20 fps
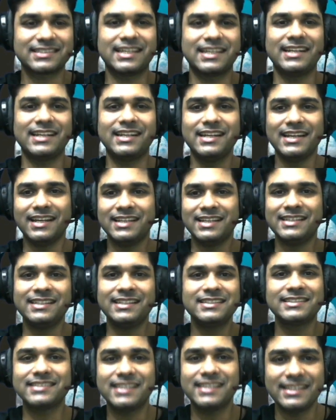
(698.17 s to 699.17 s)
and
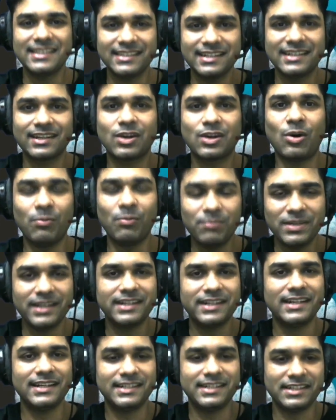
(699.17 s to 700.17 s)
this is a
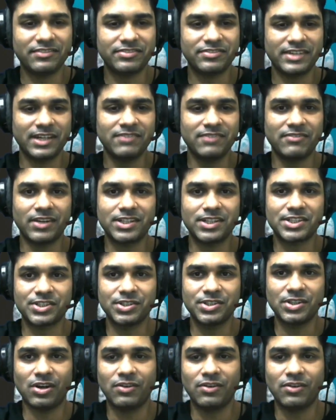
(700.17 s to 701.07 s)
completely different version